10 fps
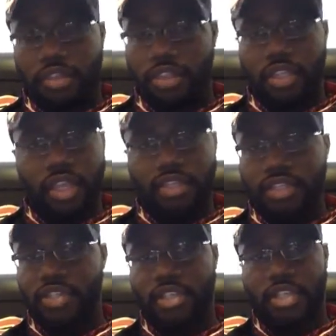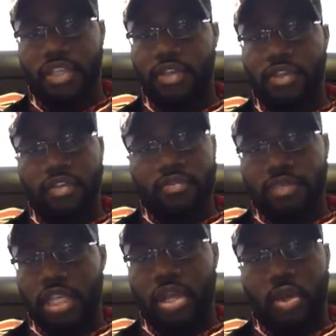The ACC,
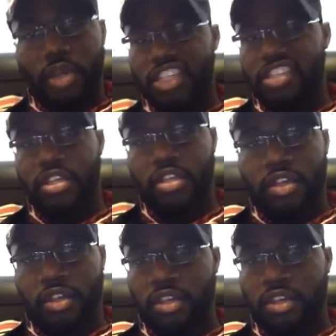isn't